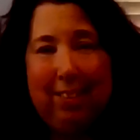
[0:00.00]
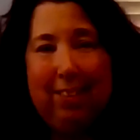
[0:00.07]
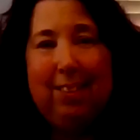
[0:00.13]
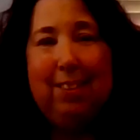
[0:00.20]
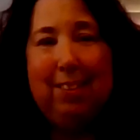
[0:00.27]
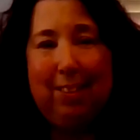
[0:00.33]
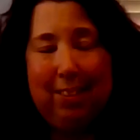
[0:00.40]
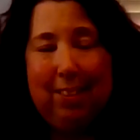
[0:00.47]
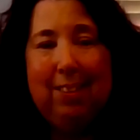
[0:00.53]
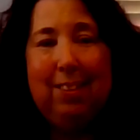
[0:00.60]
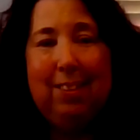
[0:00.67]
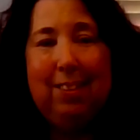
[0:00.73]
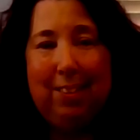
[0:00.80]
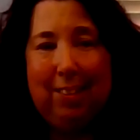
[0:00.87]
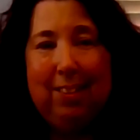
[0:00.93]
to us.
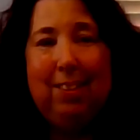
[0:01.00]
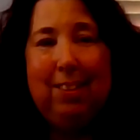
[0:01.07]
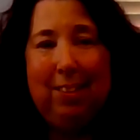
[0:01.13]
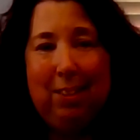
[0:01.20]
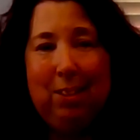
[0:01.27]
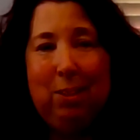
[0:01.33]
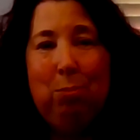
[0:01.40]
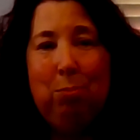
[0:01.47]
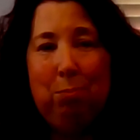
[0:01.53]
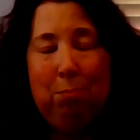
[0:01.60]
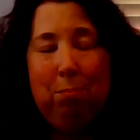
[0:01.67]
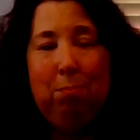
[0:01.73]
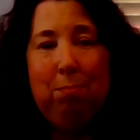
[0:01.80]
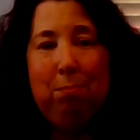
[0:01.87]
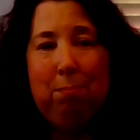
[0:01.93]
So
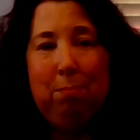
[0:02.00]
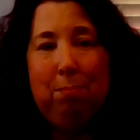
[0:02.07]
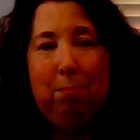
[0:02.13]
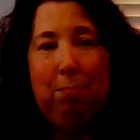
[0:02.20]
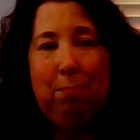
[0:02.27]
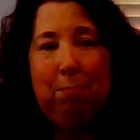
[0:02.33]
again, thank you,